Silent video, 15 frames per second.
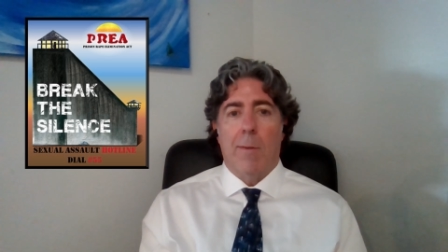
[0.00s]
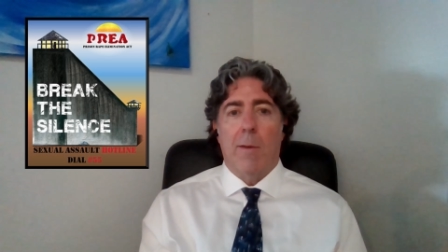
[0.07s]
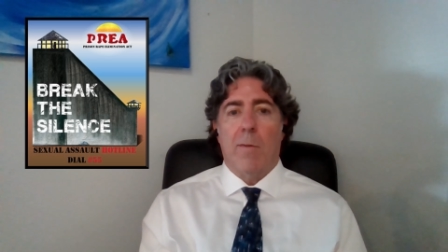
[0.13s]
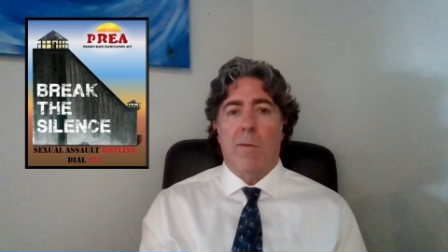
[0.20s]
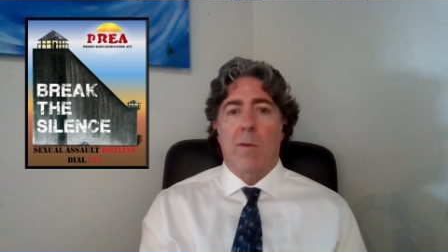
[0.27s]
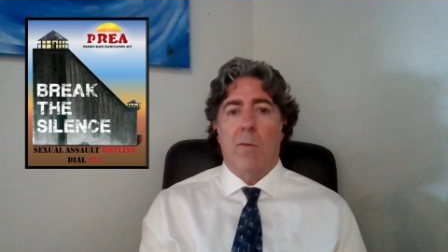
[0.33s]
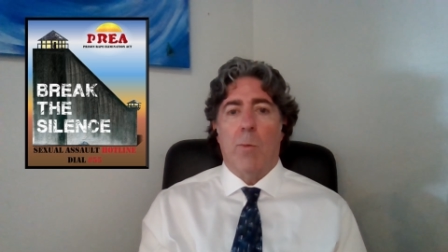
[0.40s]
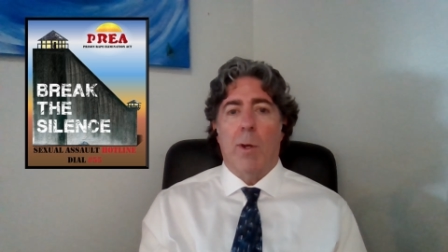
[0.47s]

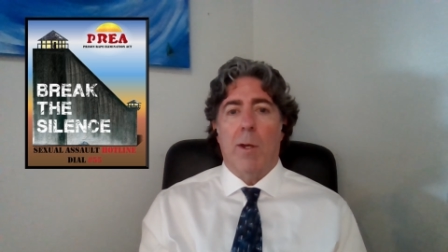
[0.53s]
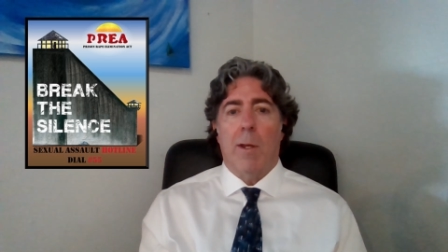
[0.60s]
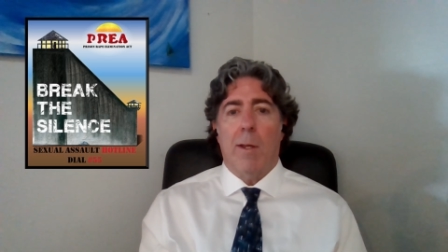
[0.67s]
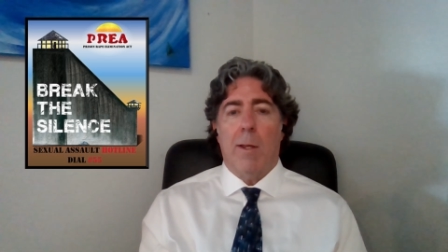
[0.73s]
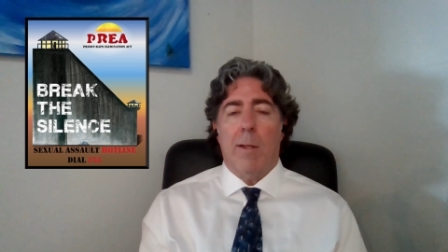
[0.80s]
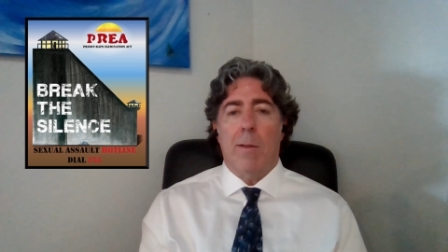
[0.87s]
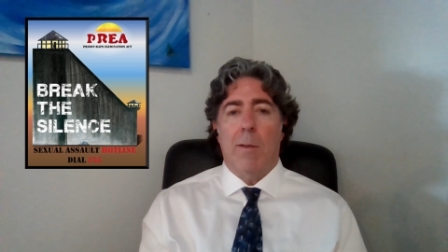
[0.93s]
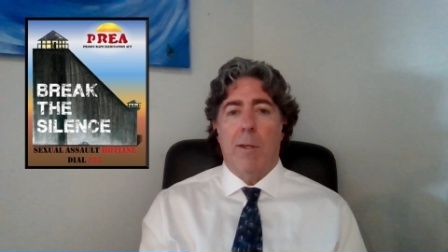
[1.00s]
this is what
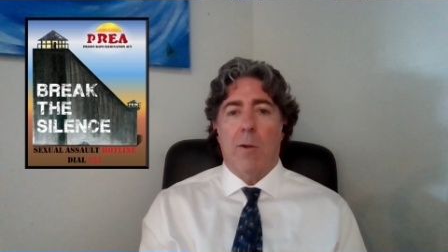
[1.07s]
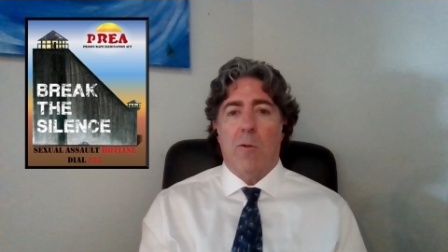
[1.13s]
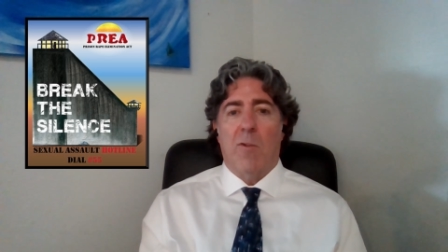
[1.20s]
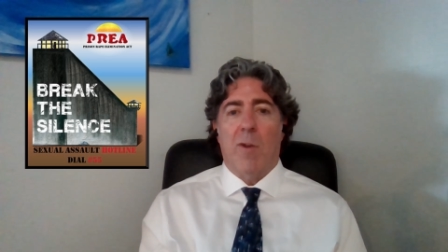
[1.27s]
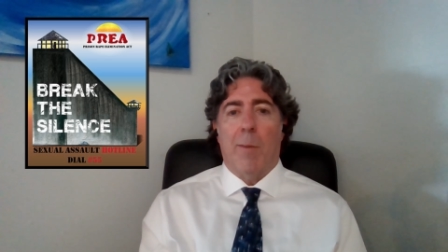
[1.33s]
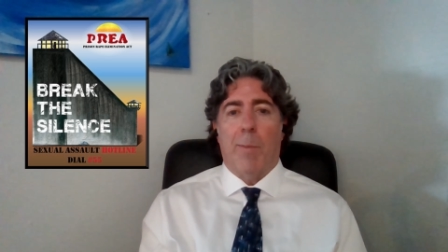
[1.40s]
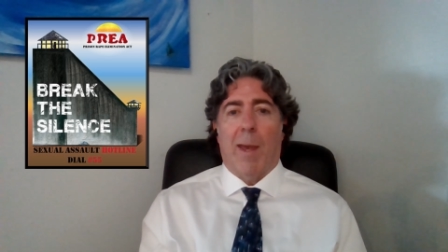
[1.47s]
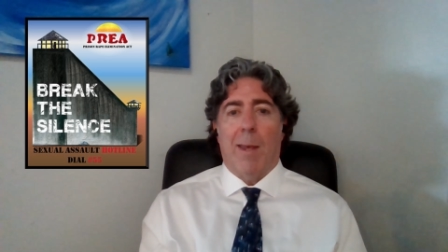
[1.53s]

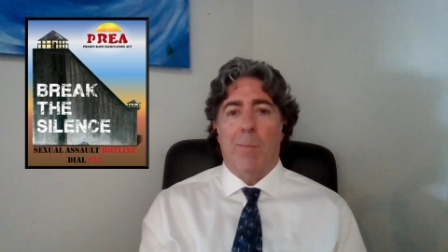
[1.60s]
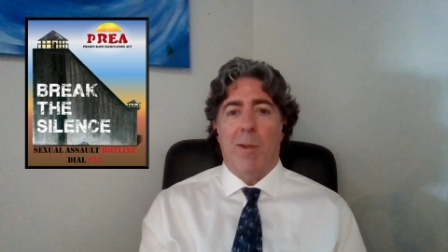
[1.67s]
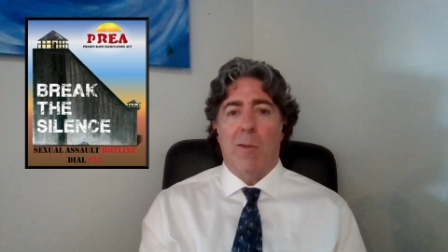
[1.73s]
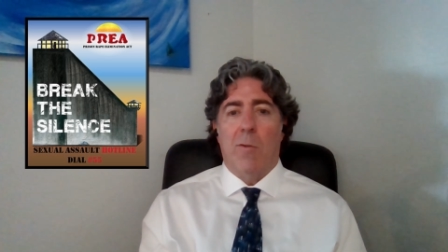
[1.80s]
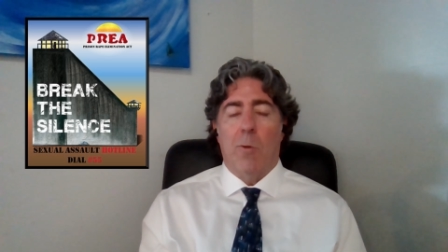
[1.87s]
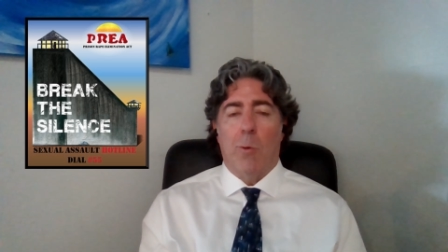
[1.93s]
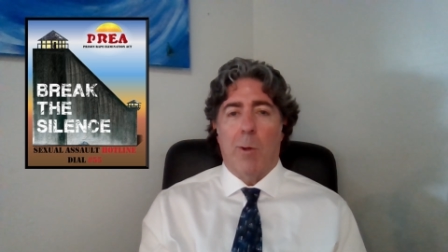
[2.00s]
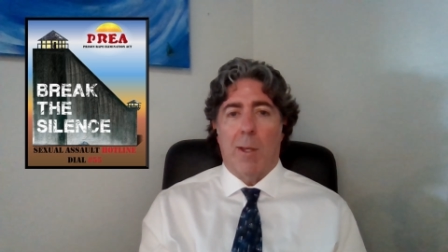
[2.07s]
leadership had been
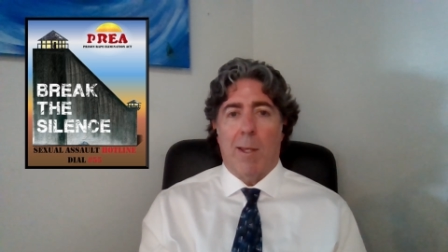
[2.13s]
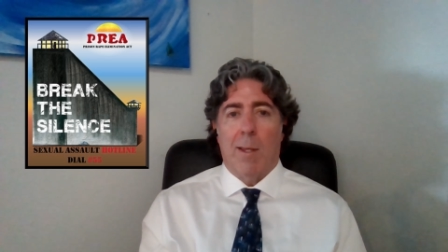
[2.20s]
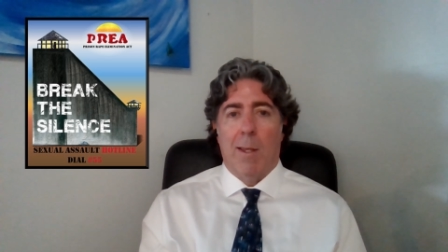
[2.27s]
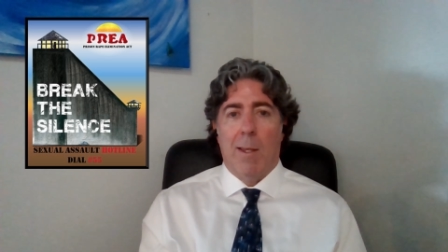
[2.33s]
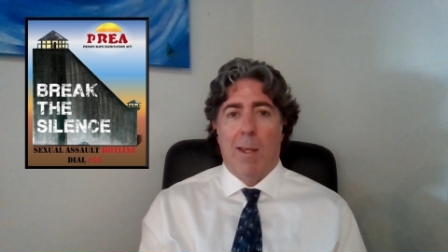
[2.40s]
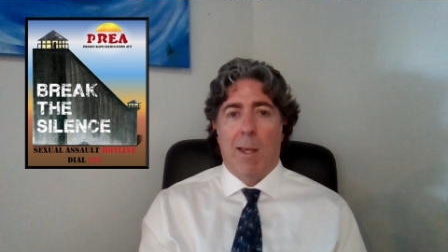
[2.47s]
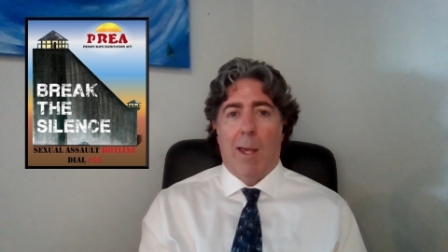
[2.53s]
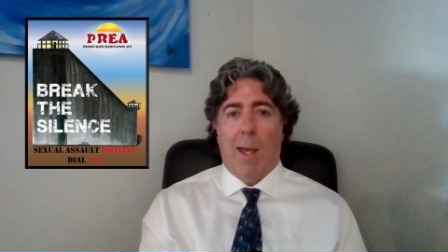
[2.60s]
doing
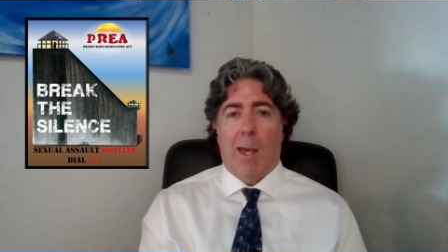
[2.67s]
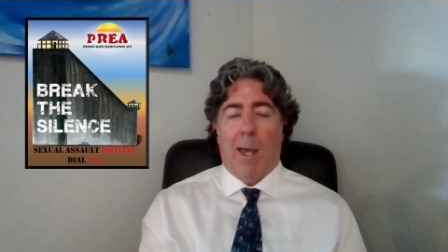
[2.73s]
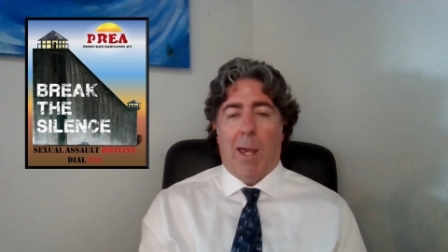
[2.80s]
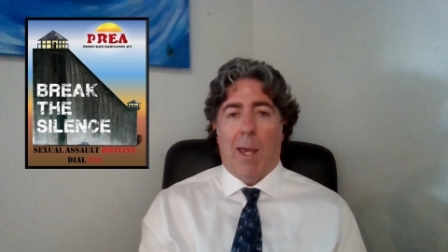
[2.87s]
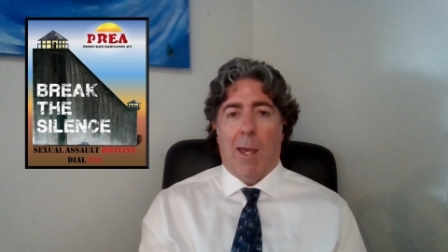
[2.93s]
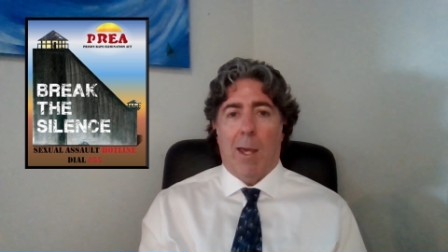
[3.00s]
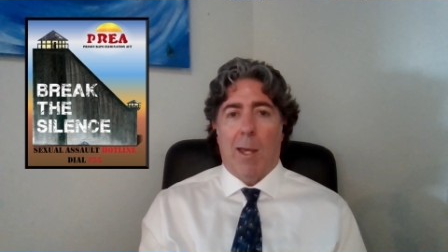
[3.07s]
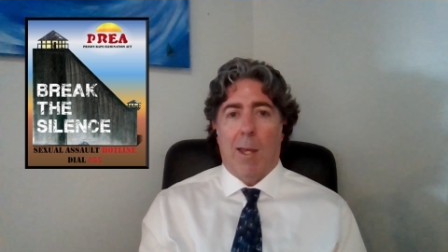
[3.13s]

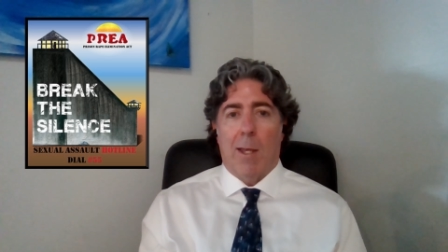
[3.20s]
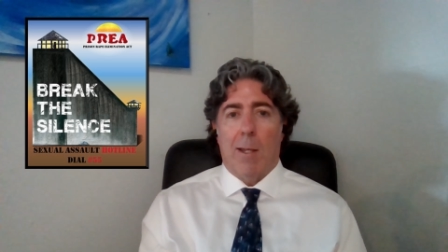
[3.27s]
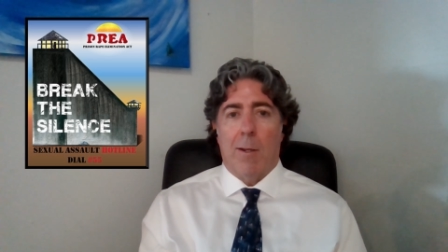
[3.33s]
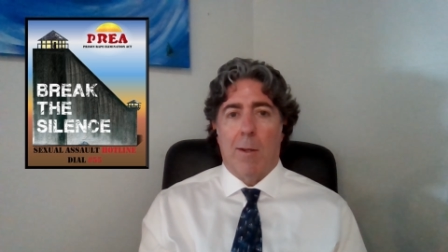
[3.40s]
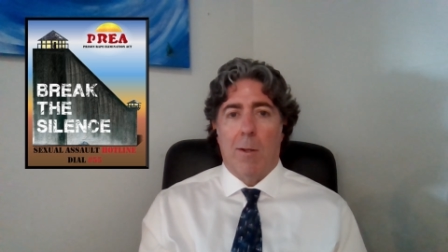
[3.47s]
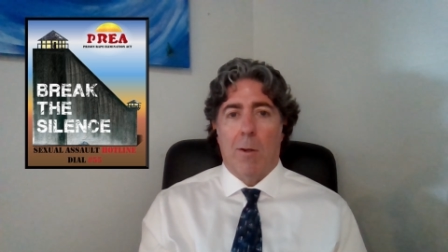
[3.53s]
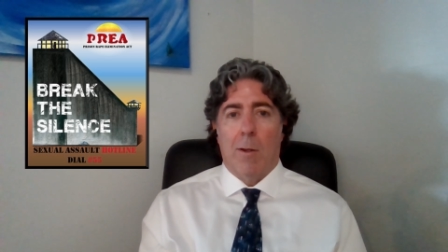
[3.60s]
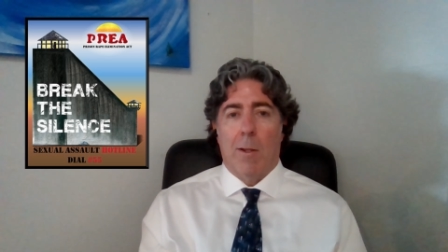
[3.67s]
and